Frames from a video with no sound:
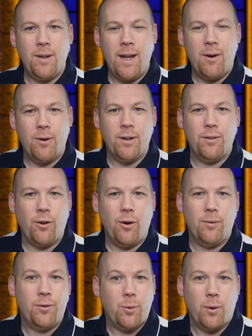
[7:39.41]
areas
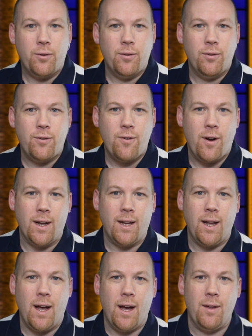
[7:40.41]
of Squadron
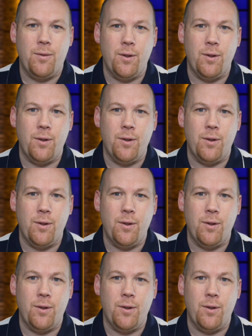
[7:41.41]
Strike uh,